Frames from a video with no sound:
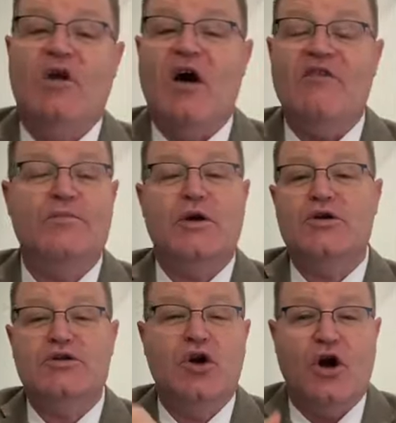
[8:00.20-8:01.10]
have life,
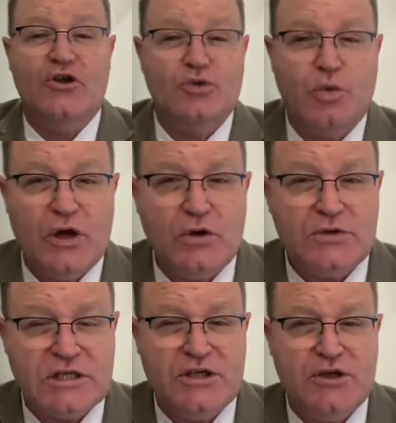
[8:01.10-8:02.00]
because God
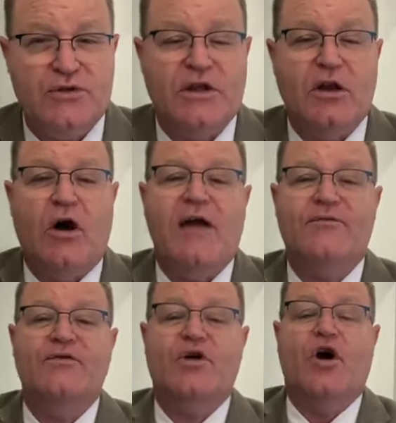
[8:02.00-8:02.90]
dwells in you. The
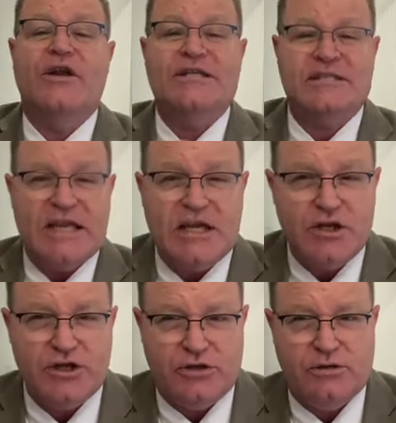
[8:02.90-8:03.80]
life of God is
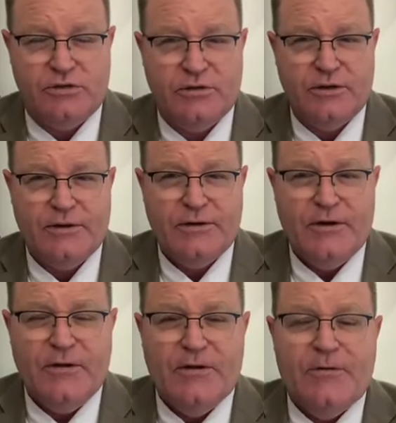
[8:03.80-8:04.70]
in you.
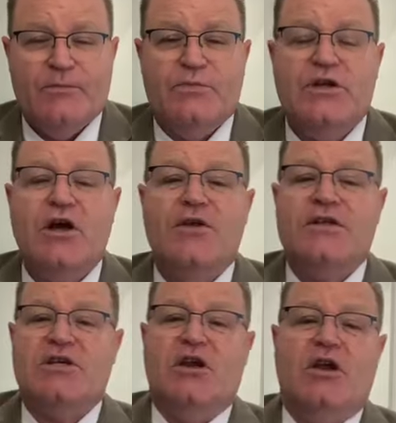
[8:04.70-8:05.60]
You
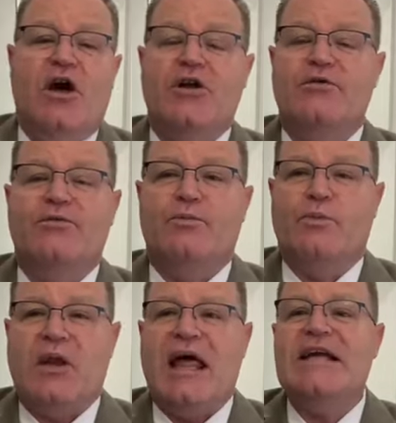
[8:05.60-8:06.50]
know, there's a lot
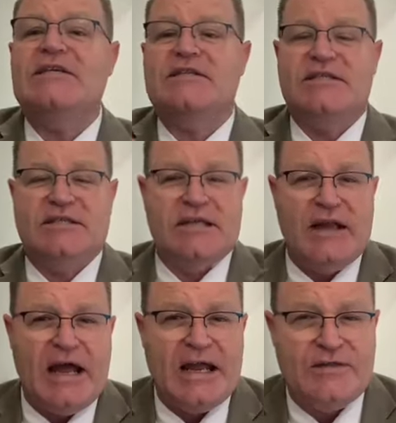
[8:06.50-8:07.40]
of places
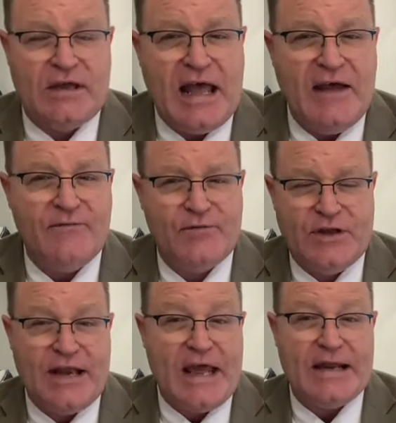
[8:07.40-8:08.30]
today that
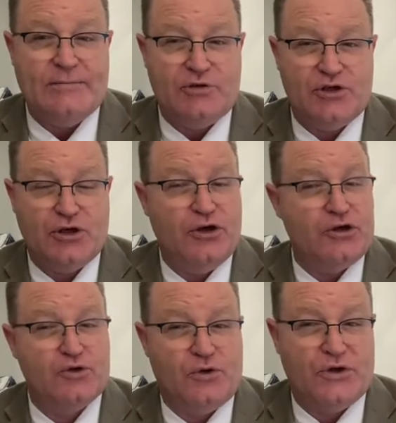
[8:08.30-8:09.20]
have the name
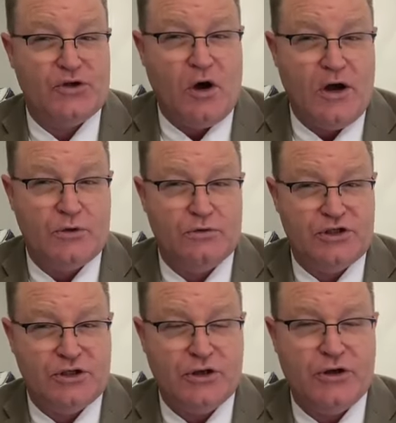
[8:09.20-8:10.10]
church or the
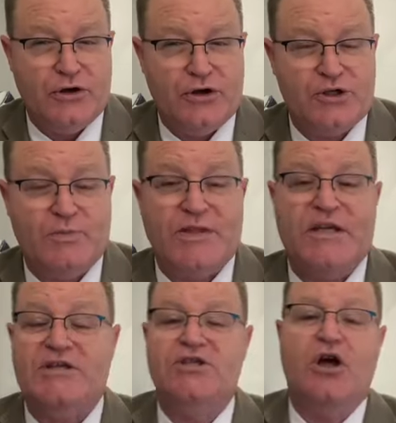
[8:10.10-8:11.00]
title church,
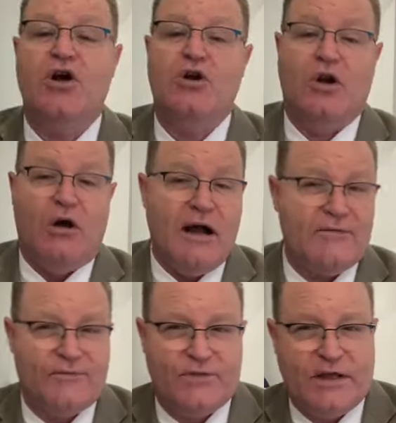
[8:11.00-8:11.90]
but there's no
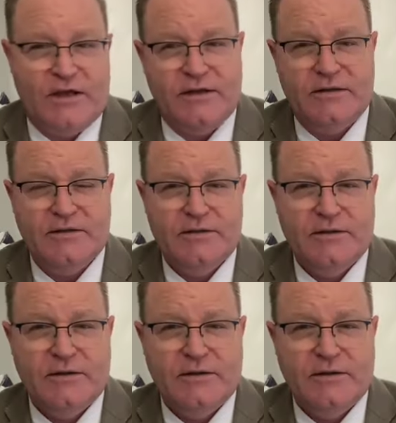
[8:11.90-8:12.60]
life there.